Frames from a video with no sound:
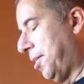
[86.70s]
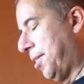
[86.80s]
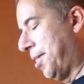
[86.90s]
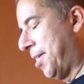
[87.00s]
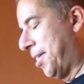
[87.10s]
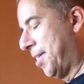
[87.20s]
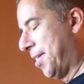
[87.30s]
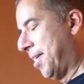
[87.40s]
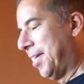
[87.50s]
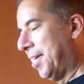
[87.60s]
Yeah.
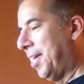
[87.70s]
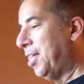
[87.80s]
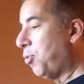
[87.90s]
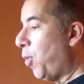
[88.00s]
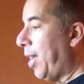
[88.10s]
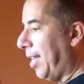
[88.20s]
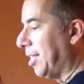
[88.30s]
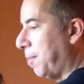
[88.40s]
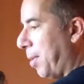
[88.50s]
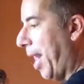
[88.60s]
Either way,
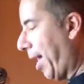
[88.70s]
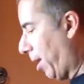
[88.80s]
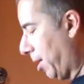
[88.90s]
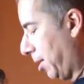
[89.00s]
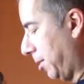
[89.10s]
it's a banana.